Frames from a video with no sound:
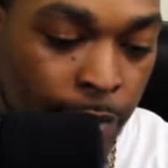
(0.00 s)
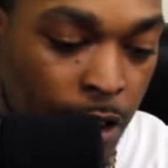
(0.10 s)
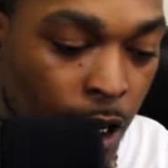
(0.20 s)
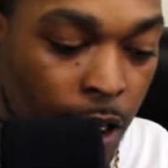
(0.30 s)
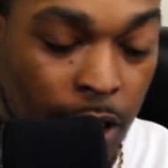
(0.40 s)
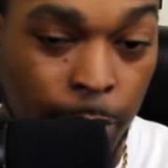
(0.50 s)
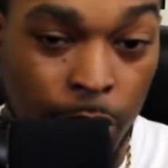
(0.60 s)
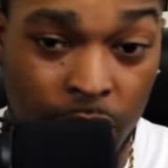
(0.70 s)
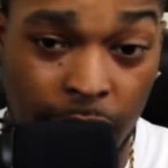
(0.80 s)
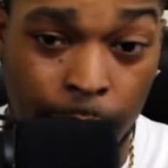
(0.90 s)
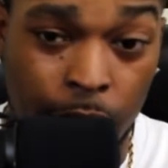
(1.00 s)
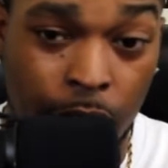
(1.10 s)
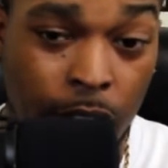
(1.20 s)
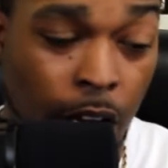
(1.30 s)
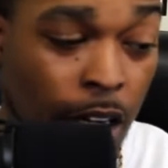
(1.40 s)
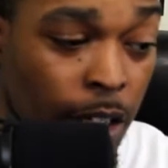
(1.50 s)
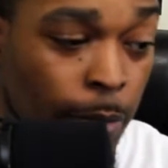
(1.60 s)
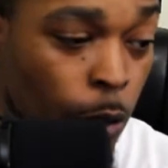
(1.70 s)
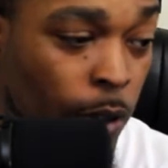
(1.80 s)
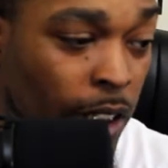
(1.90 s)
talking about the same shit, talking
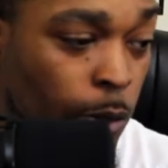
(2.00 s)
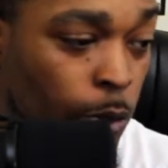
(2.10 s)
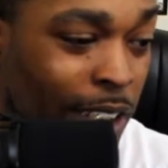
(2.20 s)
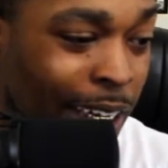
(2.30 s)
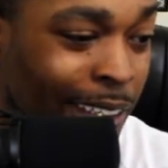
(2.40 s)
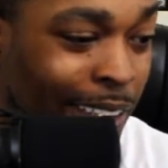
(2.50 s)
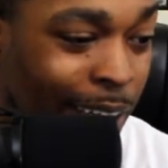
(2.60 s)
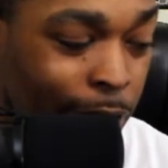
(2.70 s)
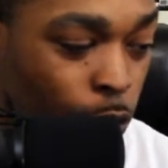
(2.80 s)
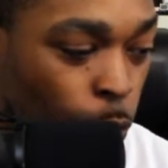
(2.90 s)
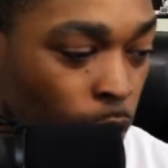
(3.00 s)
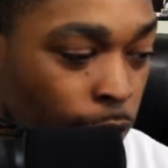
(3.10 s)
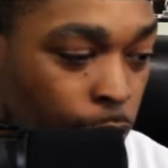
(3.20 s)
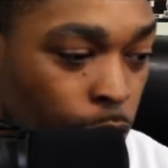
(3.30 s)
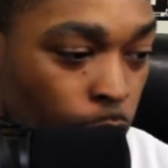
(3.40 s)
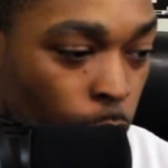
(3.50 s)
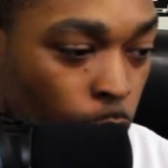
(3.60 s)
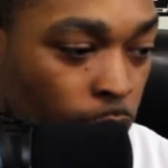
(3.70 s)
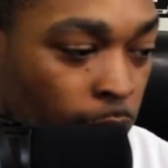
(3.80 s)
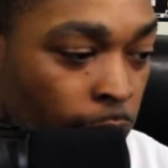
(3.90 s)
about when he was like 11, 12 years
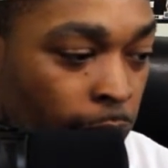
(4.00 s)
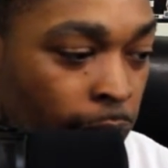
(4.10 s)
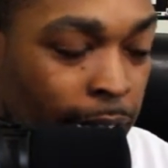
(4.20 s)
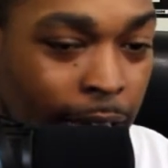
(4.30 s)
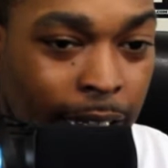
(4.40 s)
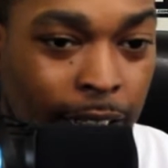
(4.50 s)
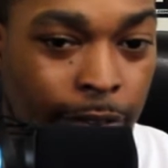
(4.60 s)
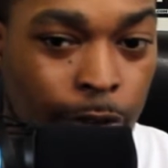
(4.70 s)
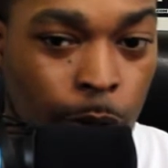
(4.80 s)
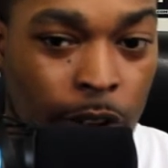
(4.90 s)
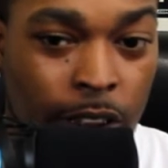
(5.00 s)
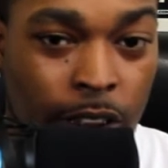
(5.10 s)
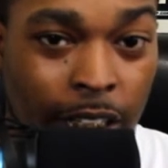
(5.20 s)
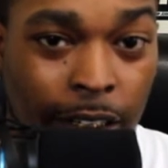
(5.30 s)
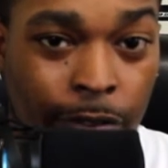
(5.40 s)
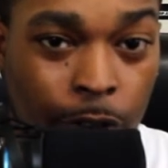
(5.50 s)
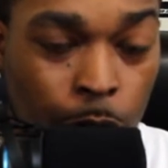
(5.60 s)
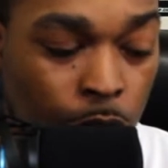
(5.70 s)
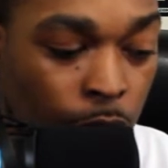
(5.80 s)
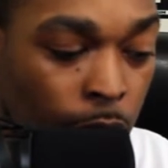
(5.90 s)
old, he had influences like
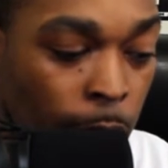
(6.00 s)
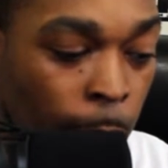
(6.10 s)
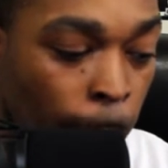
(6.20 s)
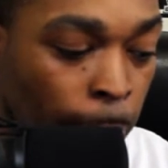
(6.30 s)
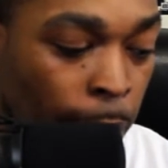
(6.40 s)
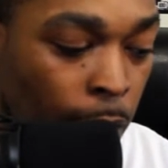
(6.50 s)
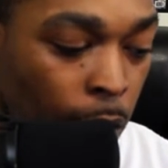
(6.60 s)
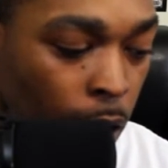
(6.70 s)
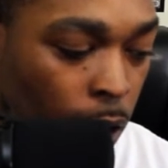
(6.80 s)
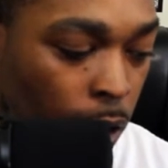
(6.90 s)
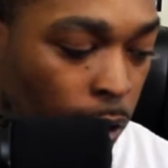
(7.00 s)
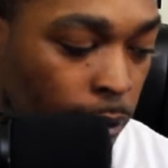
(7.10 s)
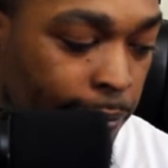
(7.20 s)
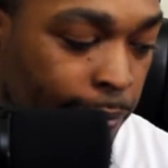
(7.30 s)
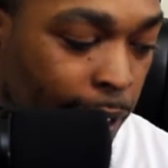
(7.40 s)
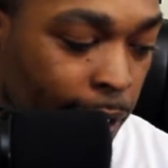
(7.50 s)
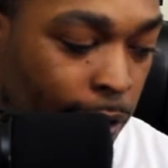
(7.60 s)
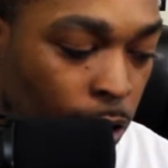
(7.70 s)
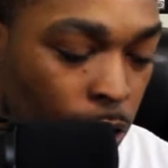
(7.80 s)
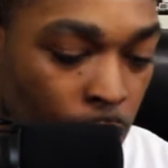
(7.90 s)
Future
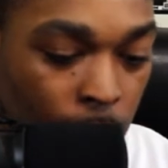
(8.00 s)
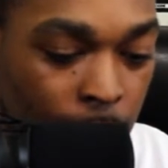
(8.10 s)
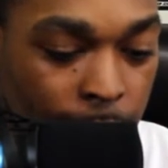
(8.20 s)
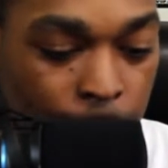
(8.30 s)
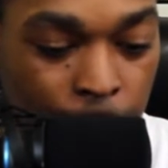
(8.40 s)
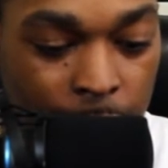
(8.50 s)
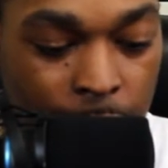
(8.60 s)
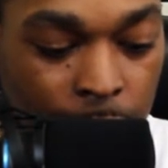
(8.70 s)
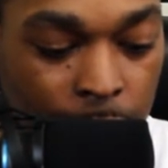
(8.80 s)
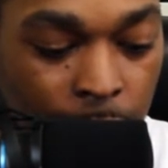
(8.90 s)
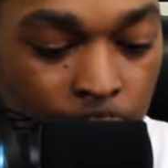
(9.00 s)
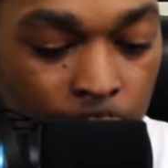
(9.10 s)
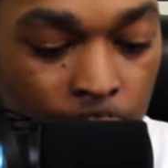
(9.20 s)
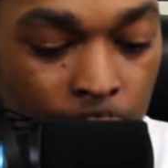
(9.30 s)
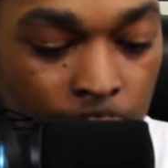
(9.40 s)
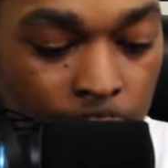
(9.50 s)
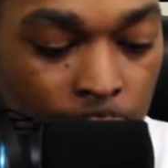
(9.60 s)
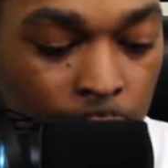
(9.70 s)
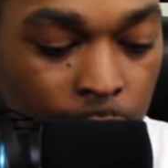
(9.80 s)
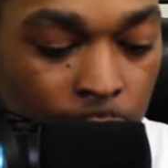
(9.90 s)
and other artists basically
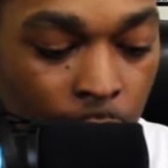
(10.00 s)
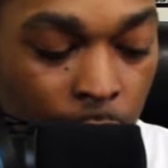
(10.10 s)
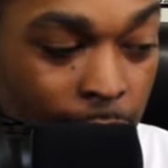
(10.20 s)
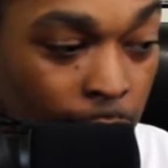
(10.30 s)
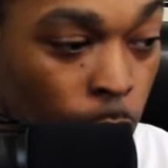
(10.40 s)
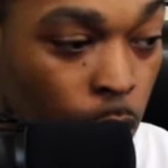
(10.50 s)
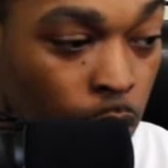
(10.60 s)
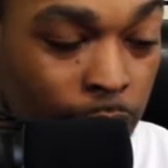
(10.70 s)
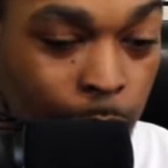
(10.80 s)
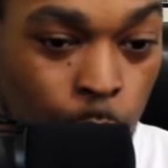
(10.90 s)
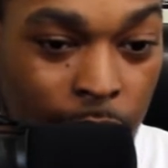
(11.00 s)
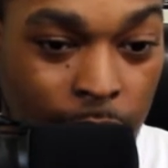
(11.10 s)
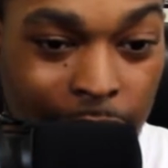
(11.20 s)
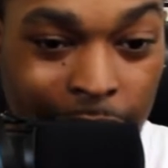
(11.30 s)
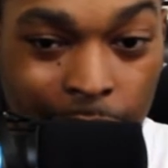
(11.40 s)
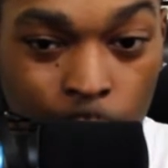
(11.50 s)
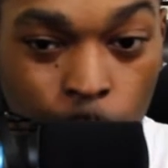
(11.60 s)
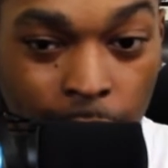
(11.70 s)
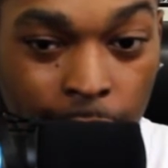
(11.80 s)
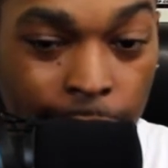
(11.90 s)
on that whole lean
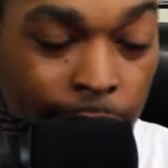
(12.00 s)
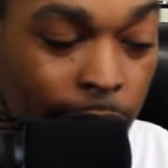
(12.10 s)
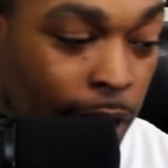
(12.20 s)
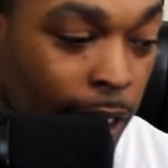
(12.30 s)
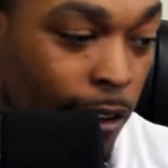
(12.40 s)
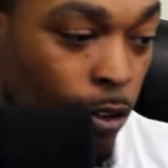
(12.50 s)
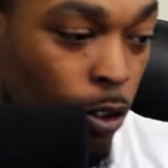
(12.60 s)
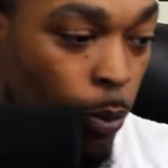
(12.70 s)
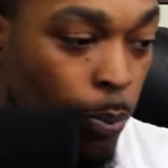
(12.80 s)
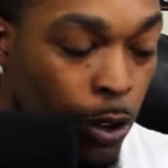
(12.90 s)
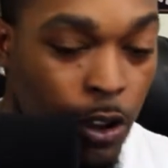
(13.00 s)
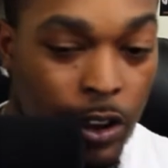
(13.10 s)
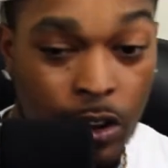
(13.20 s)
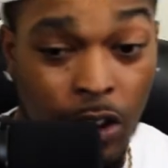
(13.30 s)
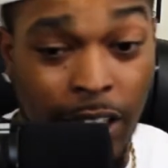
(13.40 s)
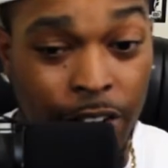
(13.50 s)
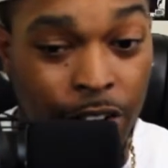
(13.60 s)
wave and like, you know, perks and all that